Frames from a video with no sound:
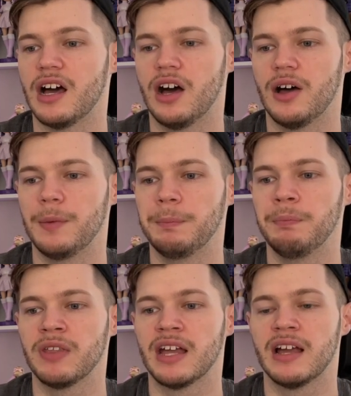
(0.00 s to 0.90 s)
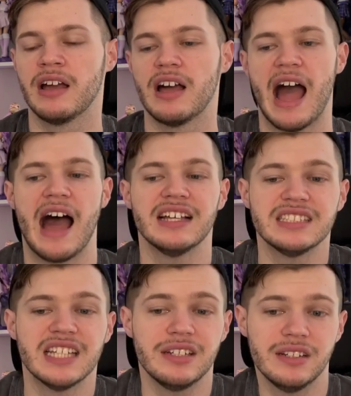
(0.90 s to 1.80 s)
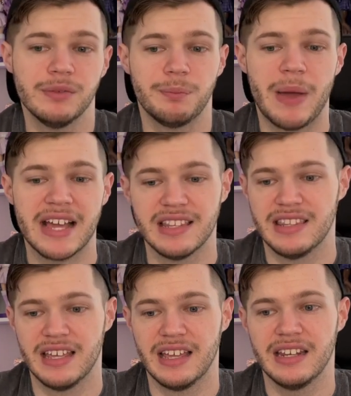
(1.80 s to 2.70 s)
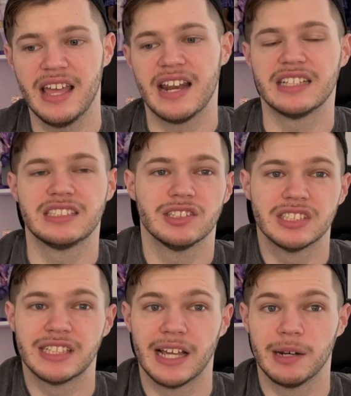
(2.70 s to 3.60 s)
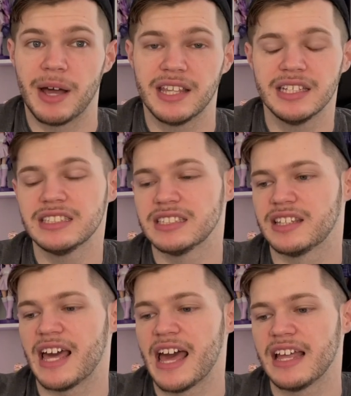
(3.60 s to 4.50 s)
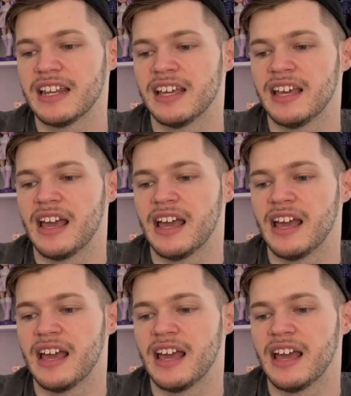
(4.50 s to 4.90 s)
I said back then, and I still stand by this, that